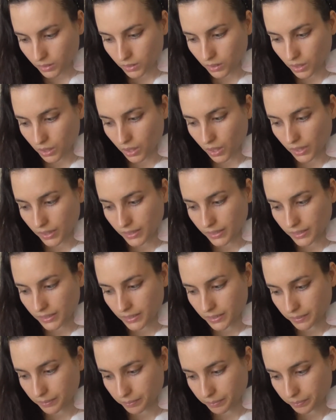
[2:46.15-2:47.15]
the
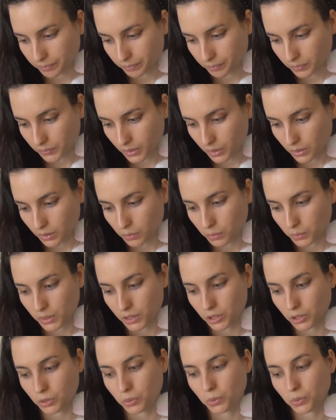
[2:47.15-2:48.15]
Caucasus,
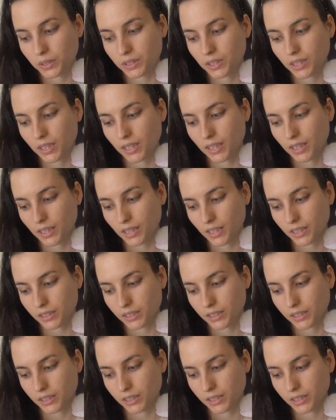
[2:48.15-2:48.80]
which is Georgia,